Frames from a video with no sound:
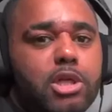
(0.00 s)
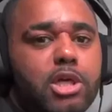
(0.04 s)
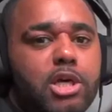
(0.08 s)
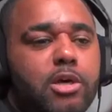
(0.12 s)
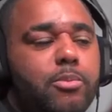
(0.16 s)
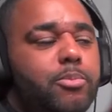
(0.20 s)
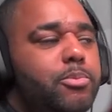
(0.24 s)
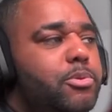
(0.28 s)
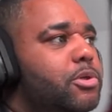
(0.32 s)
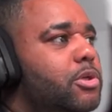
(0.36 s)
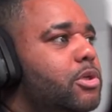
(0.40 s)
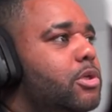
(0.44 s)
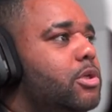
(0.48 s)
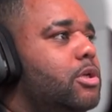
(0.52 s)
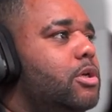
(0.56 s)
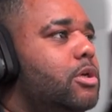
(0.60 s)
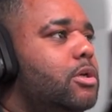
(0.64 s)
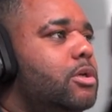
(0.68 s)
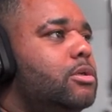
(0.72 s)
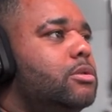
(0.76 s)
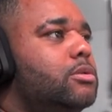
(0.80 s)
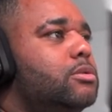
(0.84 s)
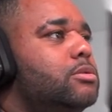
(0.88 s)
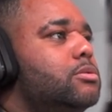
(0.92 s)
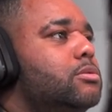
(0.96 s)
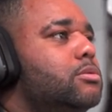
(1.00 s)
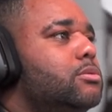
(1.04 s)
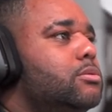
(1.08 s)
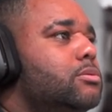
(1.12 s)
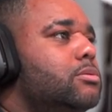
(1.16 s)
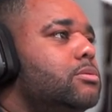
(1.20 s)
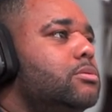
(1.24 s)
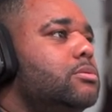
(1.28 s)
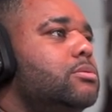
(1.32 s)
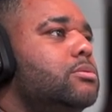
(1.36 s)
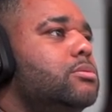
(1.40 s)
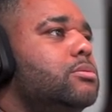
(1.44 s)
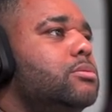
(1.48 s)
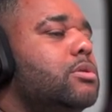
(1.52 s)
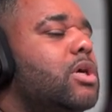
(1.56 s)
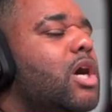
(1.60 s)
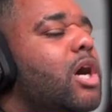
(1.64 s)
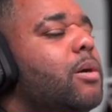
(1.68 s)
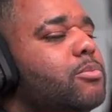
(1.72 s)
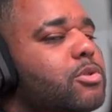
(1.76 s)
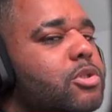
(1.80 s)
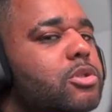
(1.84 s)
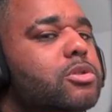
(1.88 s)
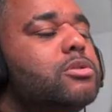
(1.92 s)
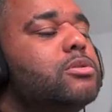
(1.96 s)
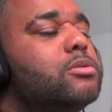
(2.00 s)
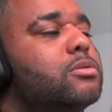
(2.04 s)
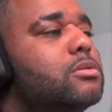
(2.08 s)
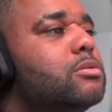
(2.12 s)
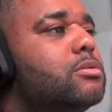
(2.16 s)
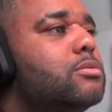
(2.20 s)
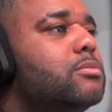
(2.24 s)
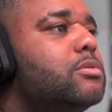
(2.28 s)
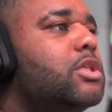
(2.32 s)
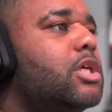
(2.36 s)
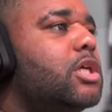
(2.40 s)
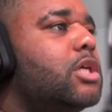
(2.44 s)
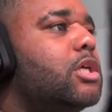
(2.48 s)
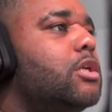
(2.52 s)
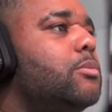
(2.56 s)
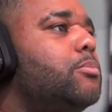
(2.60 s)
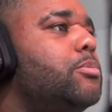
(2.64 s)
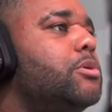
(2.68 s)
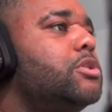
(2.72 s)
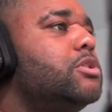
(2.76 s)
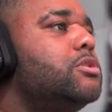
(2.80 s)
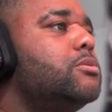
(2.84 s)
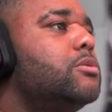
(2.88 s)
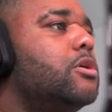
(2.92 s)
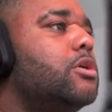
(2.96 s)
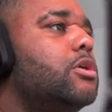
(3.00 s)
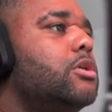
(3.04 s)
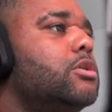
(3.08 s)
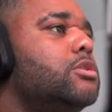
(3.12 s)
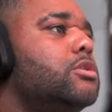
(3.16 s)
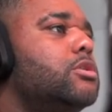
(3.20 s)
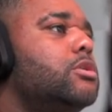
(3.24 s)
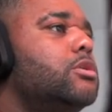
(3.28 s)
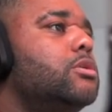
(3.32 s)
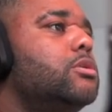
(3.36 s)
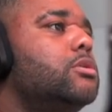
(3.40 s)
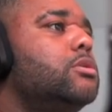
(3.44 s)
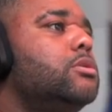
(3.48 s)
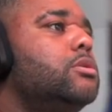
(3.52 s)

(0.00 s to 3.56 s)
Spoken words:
to happen in that. I'm just taking a piss, guys, yeah?